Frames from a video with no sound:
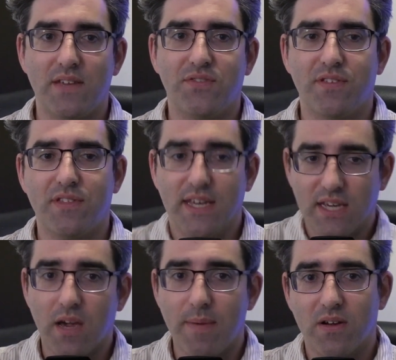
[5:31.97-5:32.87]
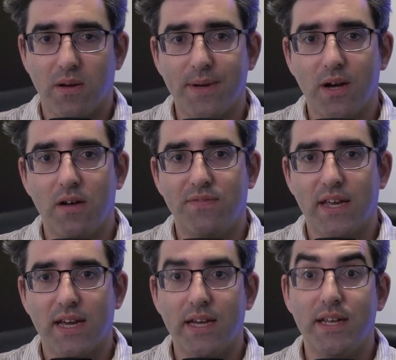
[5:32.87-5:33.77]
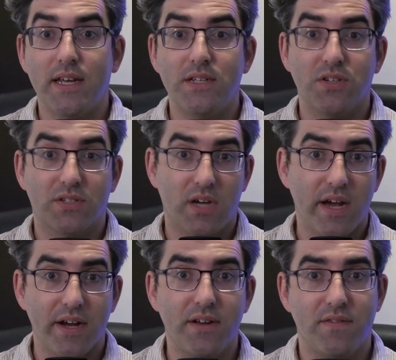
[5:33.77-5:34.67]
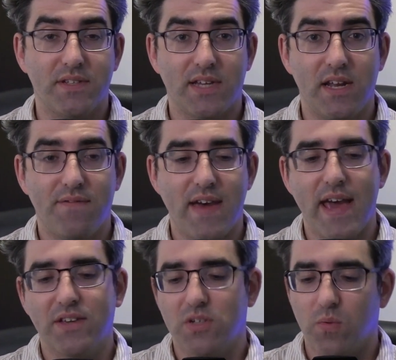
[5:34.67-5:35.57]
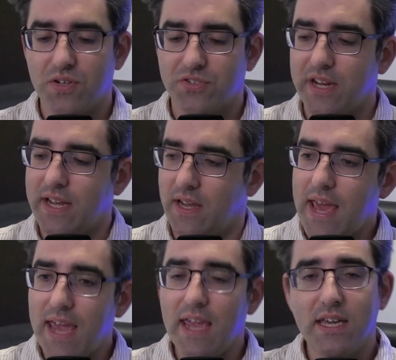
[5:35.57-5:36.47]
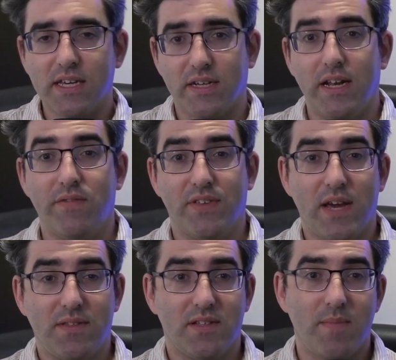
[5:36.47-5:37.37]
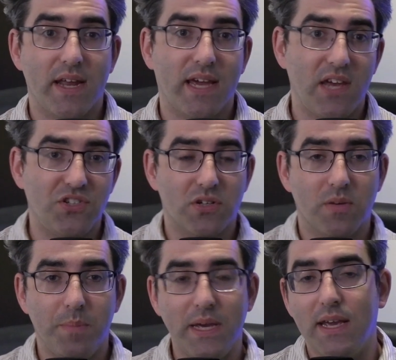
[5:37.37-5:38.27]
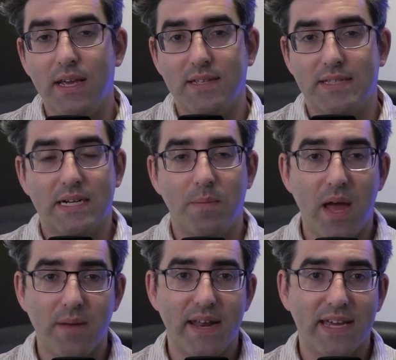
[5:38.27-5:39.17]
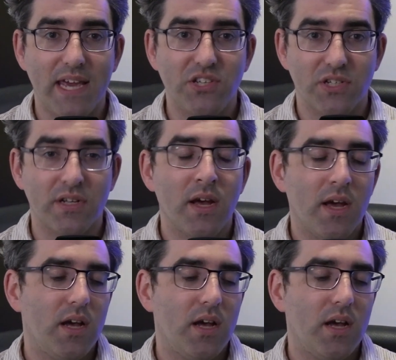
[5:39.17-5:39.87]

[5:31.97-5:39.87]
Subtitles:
If you're thinking about coming off like I did, you're tired of the side effects, you're wondering, A, can I live without this medication? Or B, is there a better medication?